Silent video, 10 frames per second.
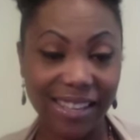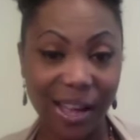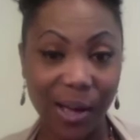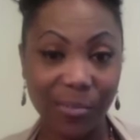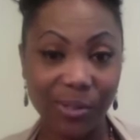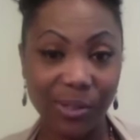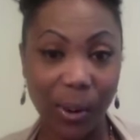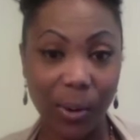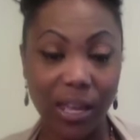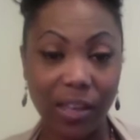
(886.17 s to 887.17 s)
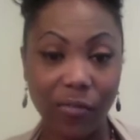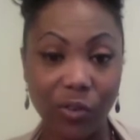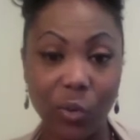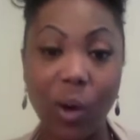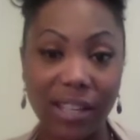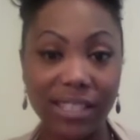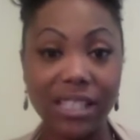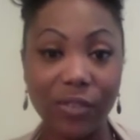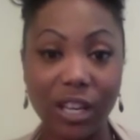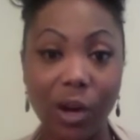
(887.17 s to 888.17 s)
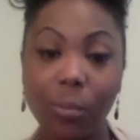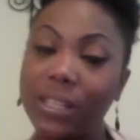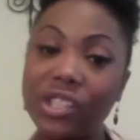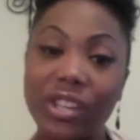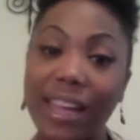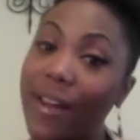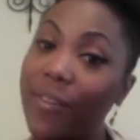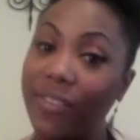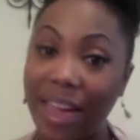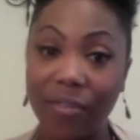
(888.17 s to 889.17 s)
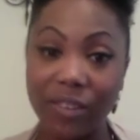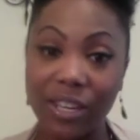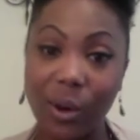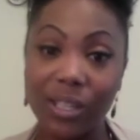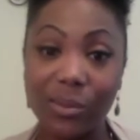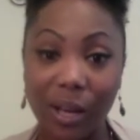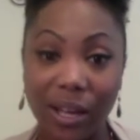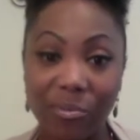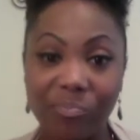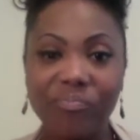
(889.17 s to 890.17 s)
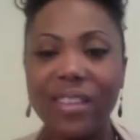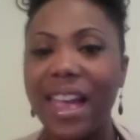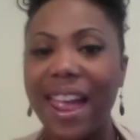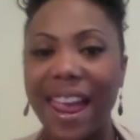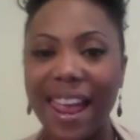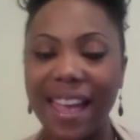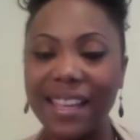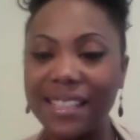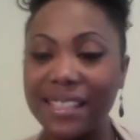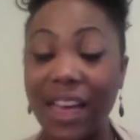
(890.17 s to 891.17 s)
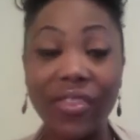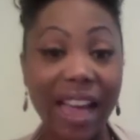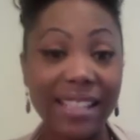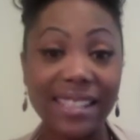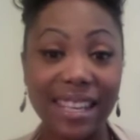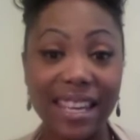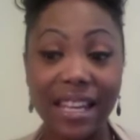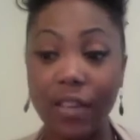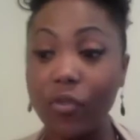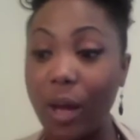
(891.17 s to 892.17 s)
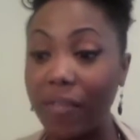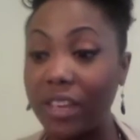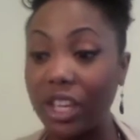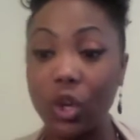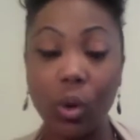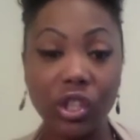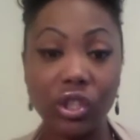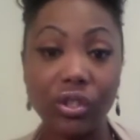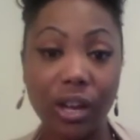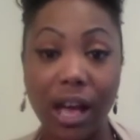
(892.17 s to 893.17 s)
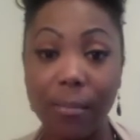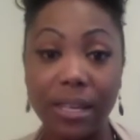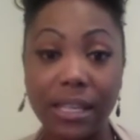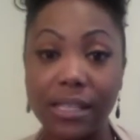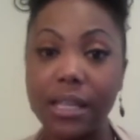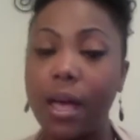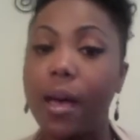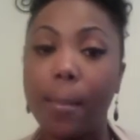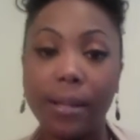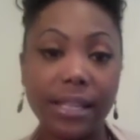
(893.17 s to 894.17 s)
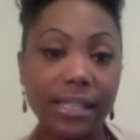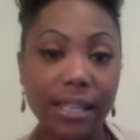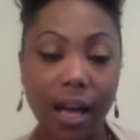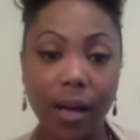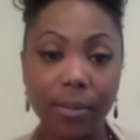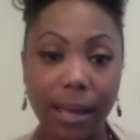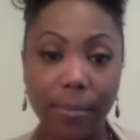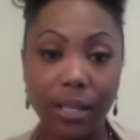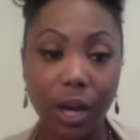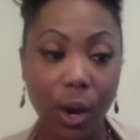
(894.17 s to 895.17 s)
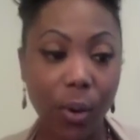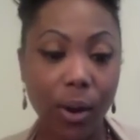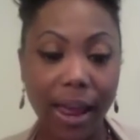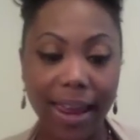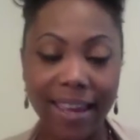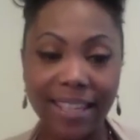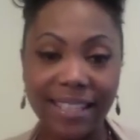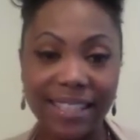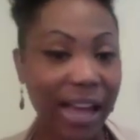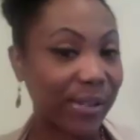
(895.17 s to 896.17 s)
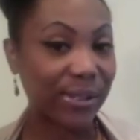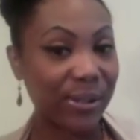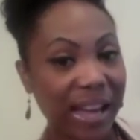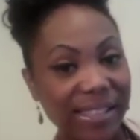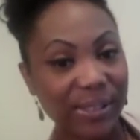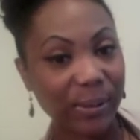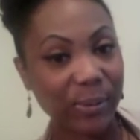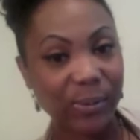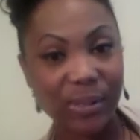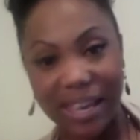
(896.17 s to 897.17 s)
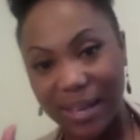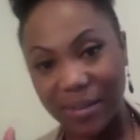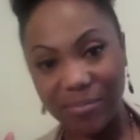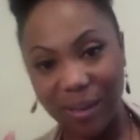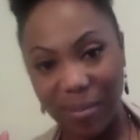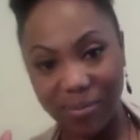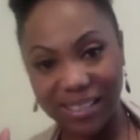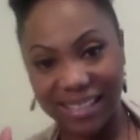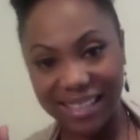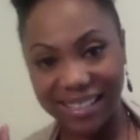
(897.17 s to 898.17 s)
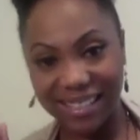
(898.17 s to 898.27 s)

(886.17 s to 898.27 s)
Um, so if you watch this video, please check out that video as well. And that's it. If you have any questions or comments, please um, let me know. And I'll see you guys soon. Bye, princess.